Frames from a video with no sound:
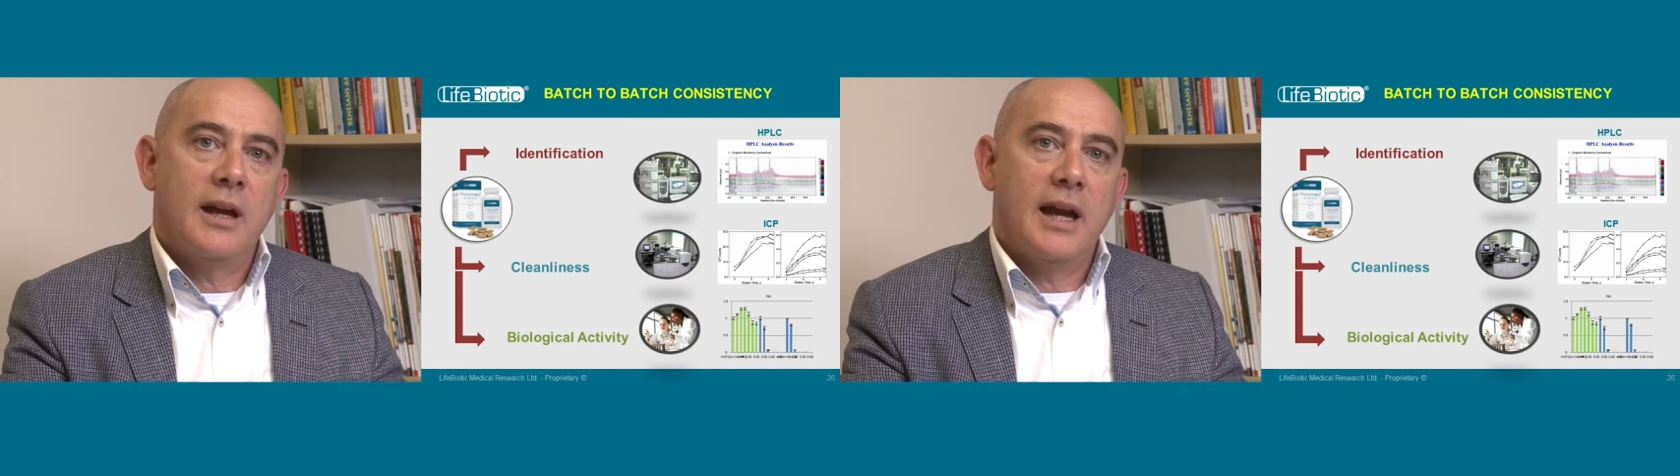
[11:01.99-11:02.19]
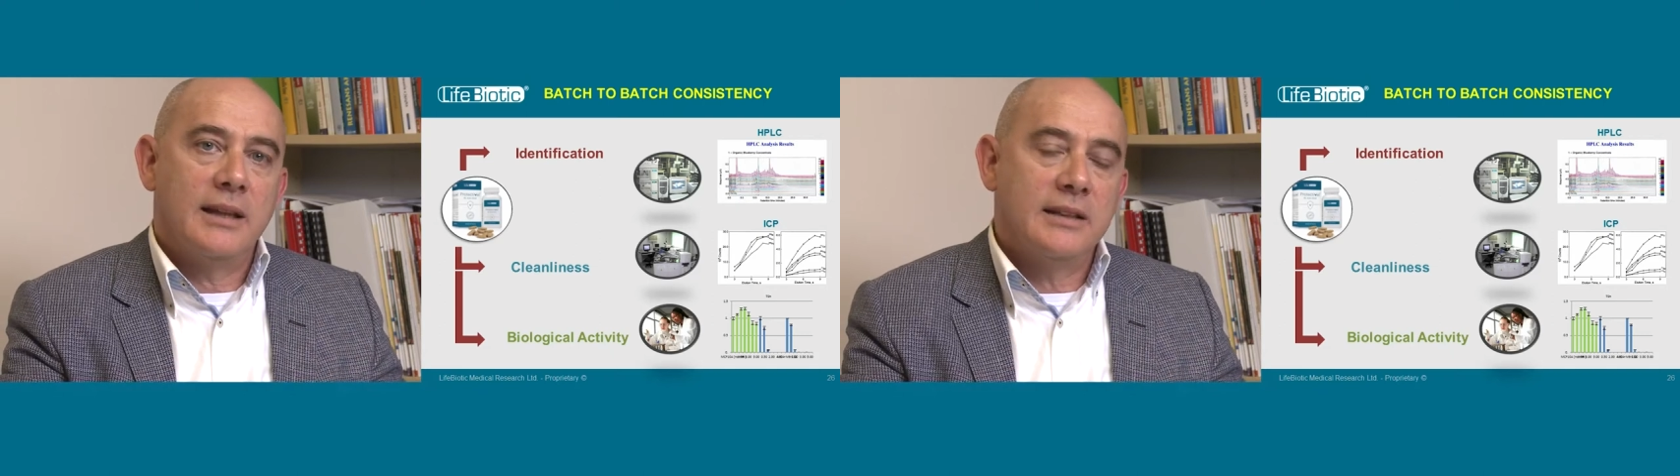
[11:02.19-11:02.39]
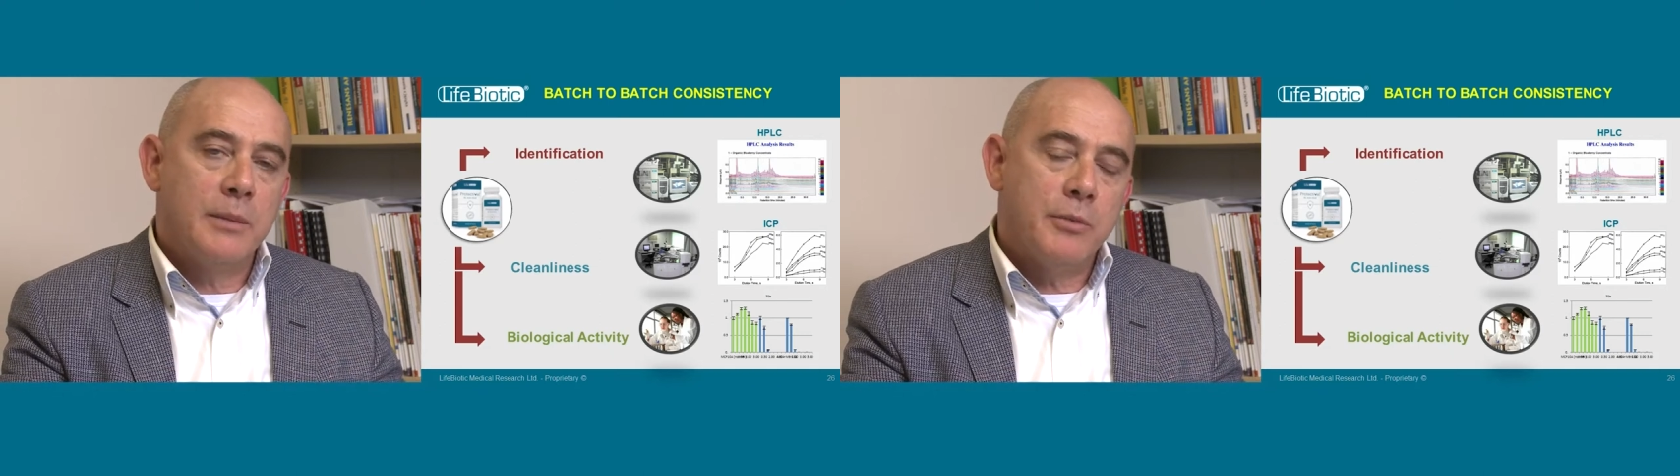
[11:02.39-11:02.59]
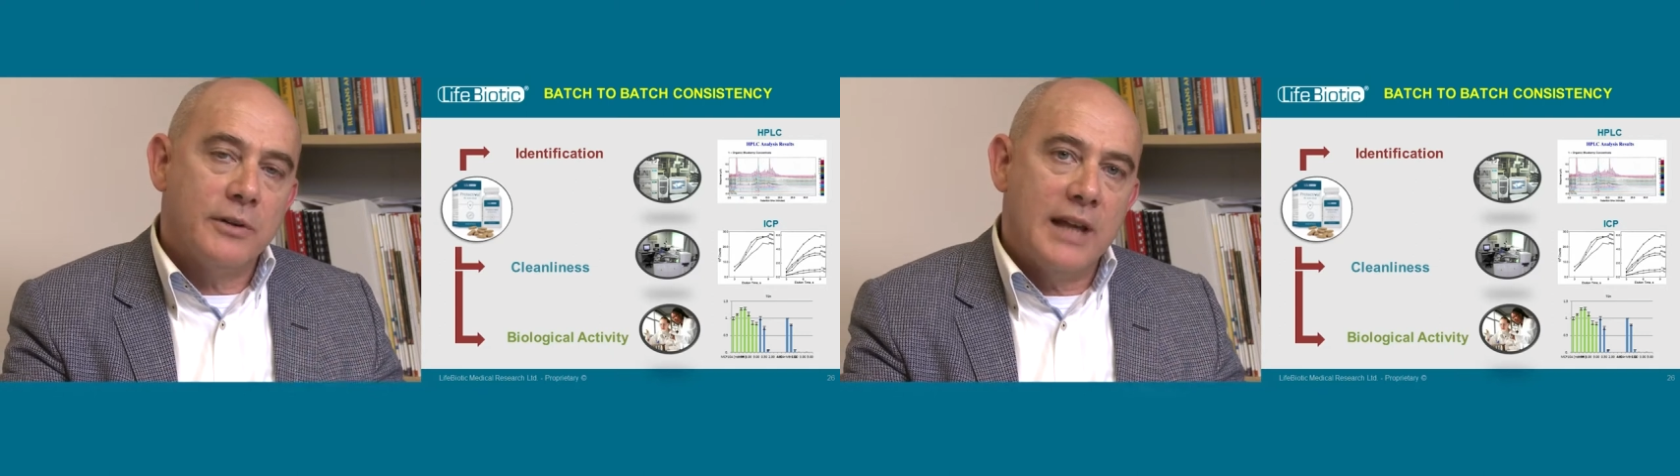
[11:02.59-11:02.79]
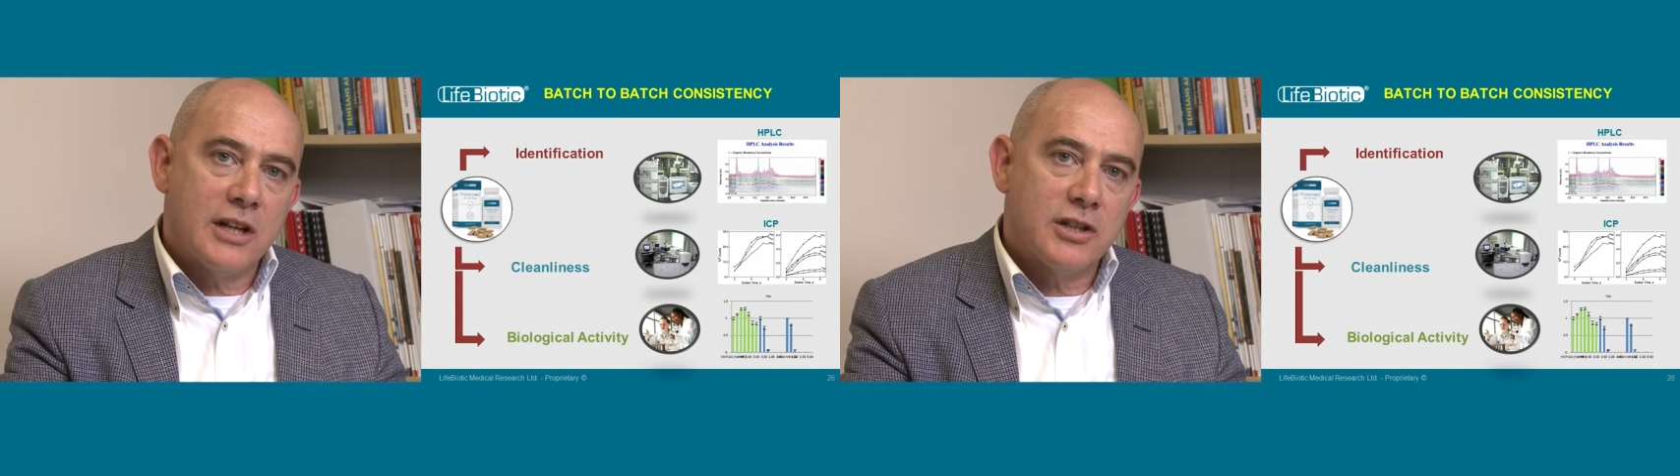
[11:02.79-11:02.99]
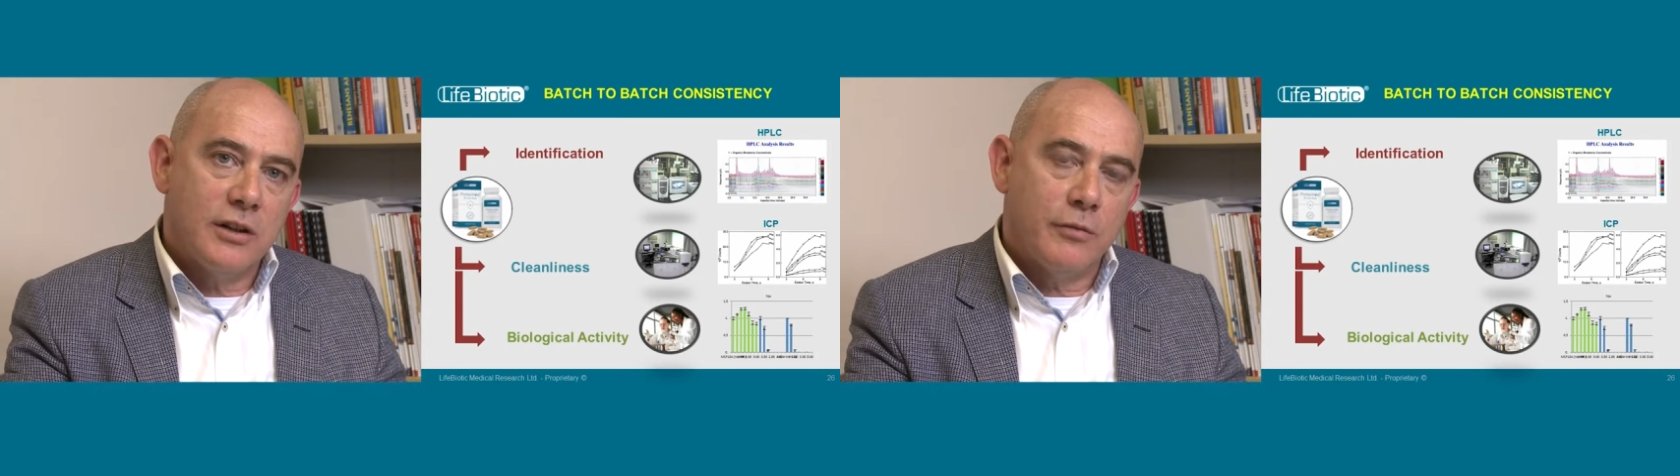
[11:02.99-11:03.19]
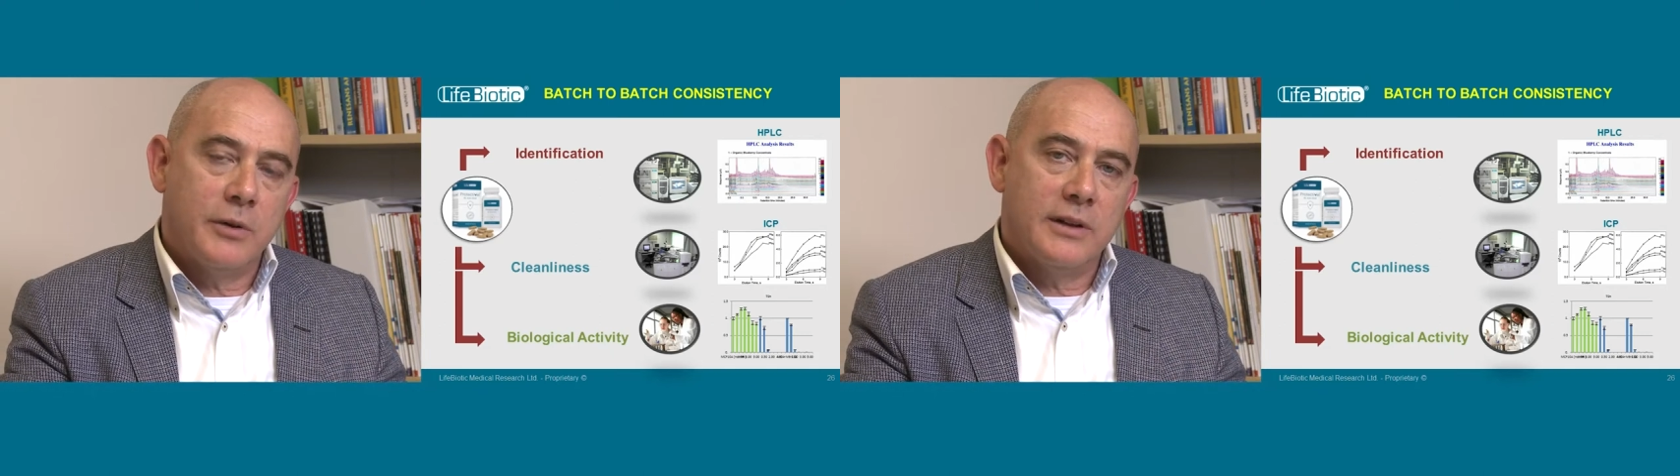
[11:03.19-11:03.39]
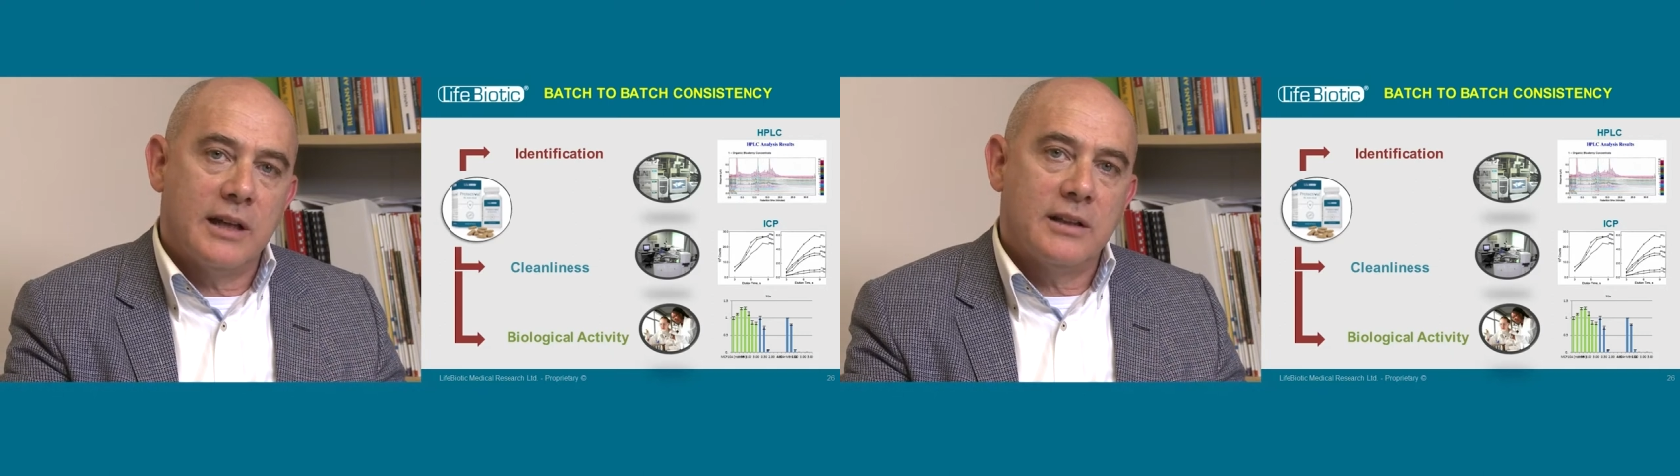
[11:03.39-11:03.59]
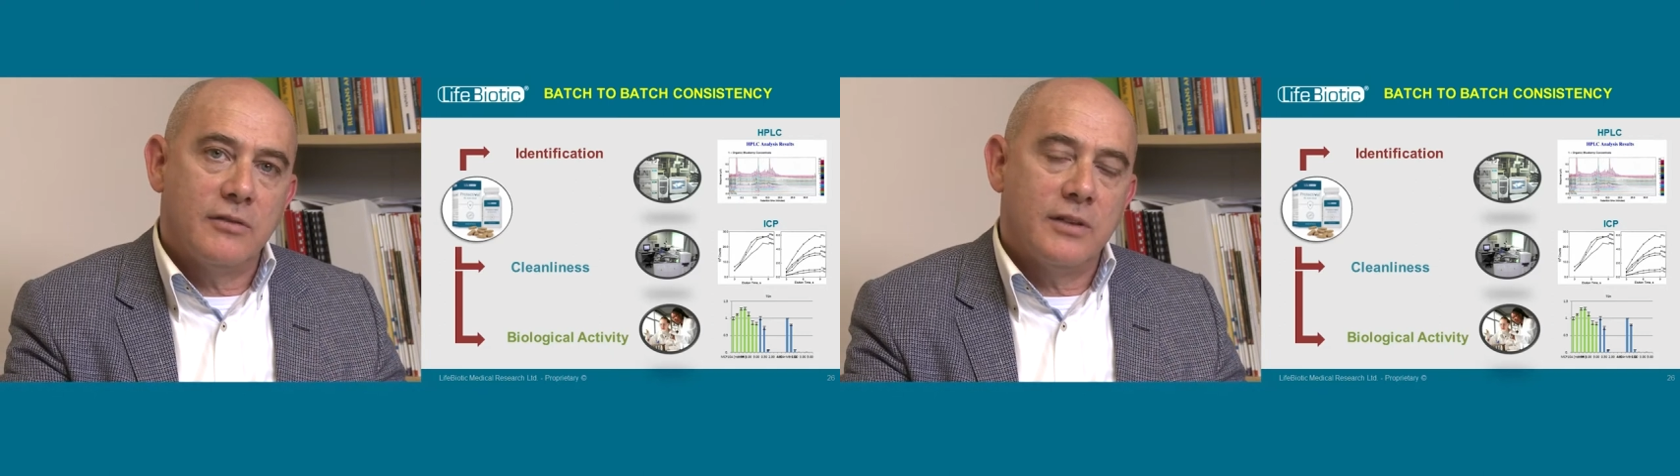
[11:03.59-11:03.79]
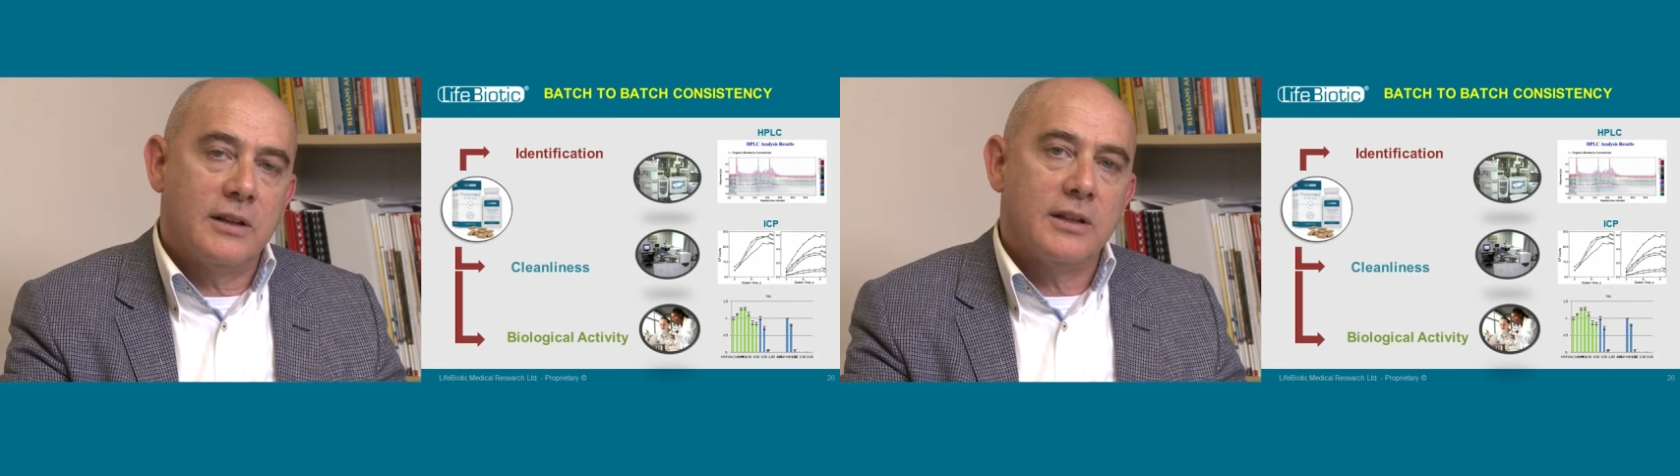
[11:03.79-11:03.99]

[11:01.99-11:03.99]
And in the production of Protectival,